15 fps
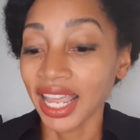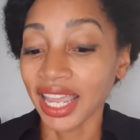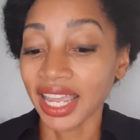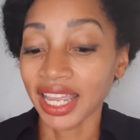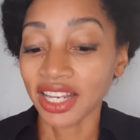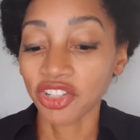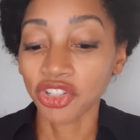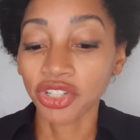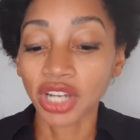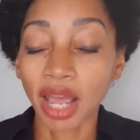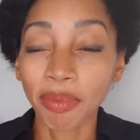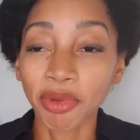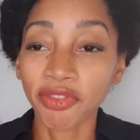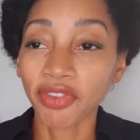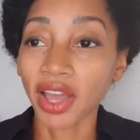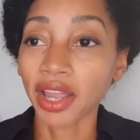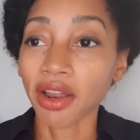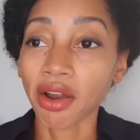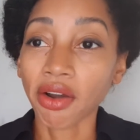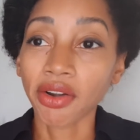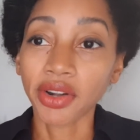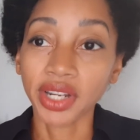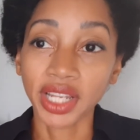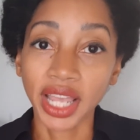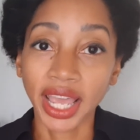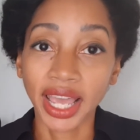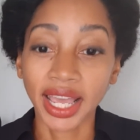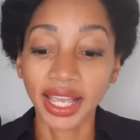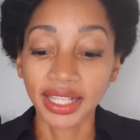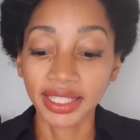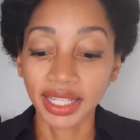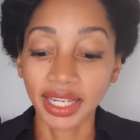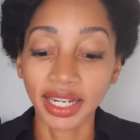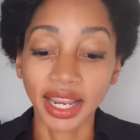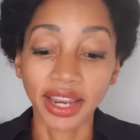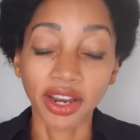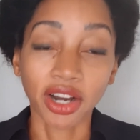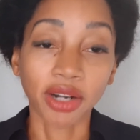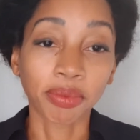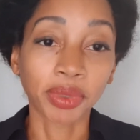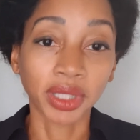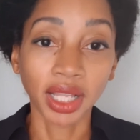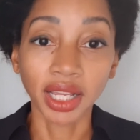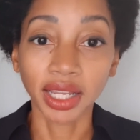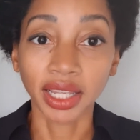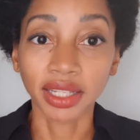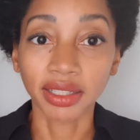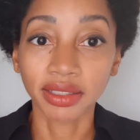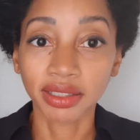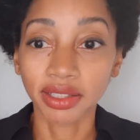And Shopify already has an AR plugin,